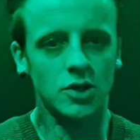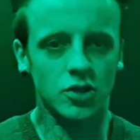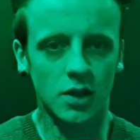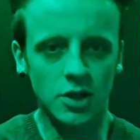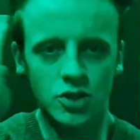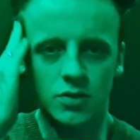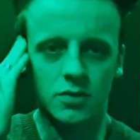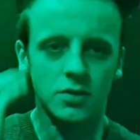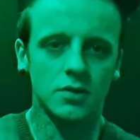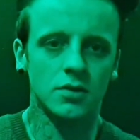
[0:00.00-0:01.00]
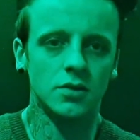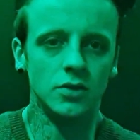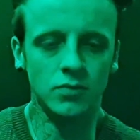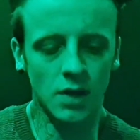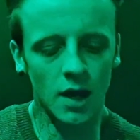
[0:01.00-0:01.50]
Congratulations,
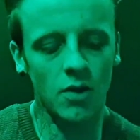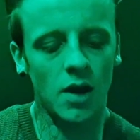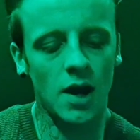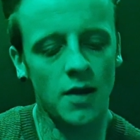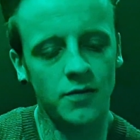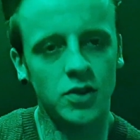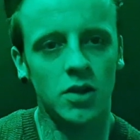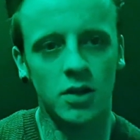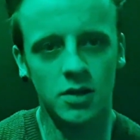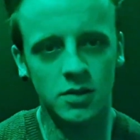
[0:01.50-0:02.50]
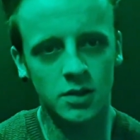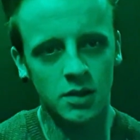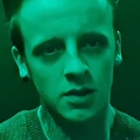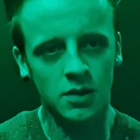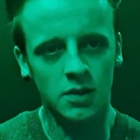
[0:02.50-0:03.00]
you now have your
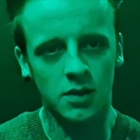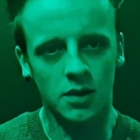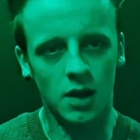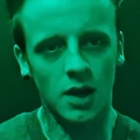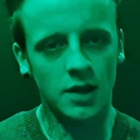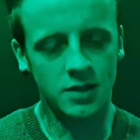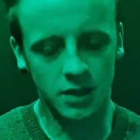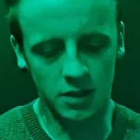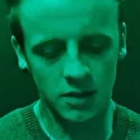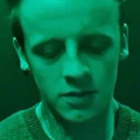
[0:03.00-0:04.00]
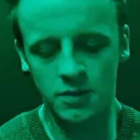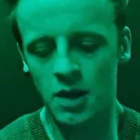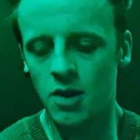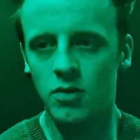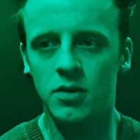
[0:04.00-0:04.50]
elixir.
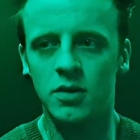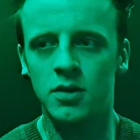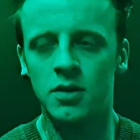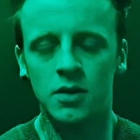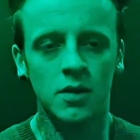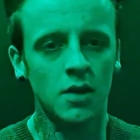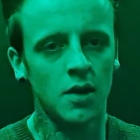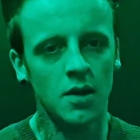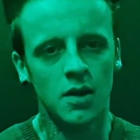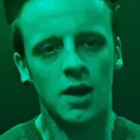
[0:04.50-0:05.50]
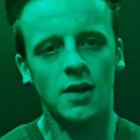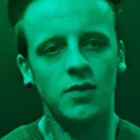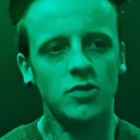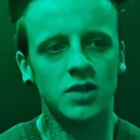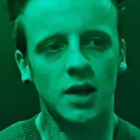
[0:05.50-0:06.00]
Now,
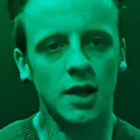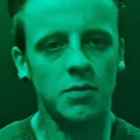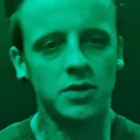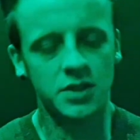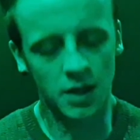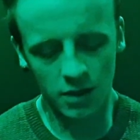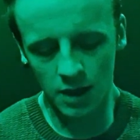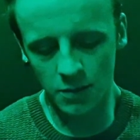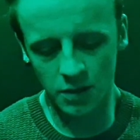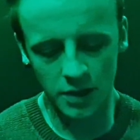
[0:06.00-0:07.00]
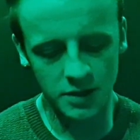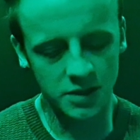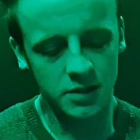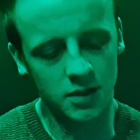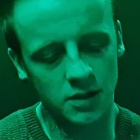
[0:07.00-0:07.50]
I have loads of labels and I'll label
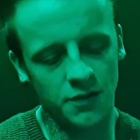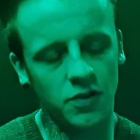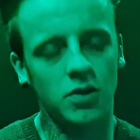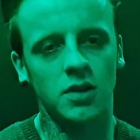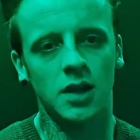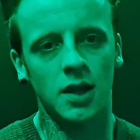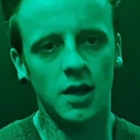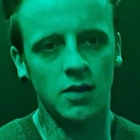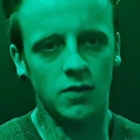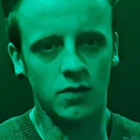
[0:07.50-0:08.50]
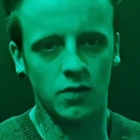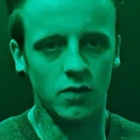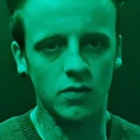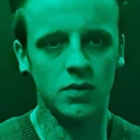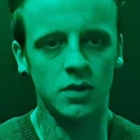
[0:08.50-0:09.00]
this, and if you're going to get
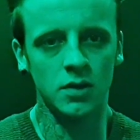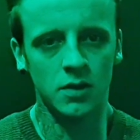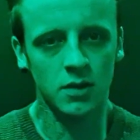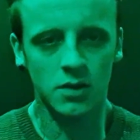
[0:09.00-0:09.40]
into